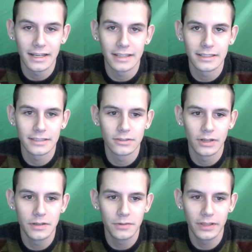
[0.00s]
So I
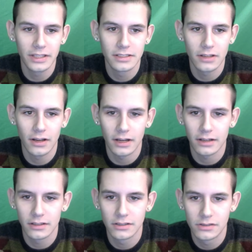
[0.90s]
didn't really talk
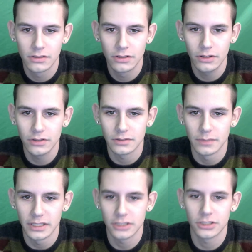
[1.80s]
to girls
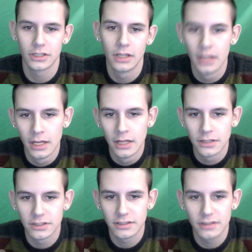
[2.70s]
much,
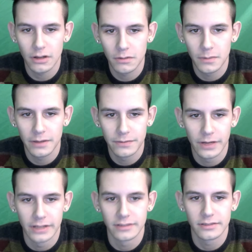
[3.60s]
just stuck with my
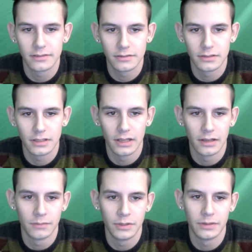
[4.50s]
friends,
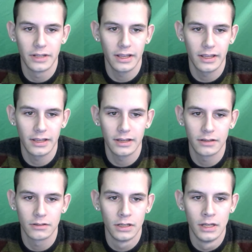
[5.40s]
and we would hang
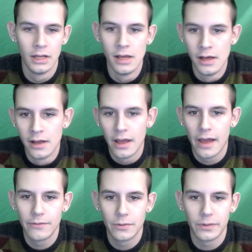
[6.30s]
out
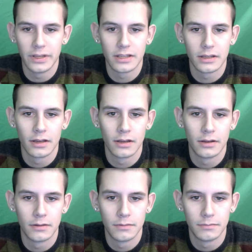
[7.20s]
every week.
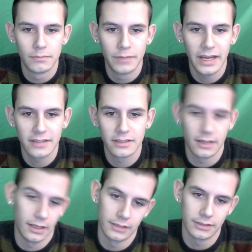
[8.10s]
Back to
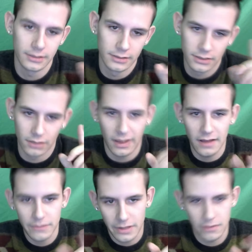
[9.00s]
college. So
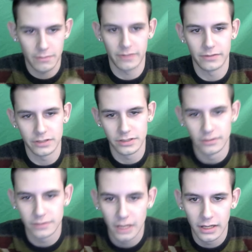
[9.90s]
halfway through my first year
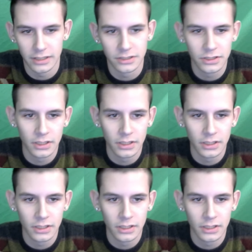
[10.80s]
of college,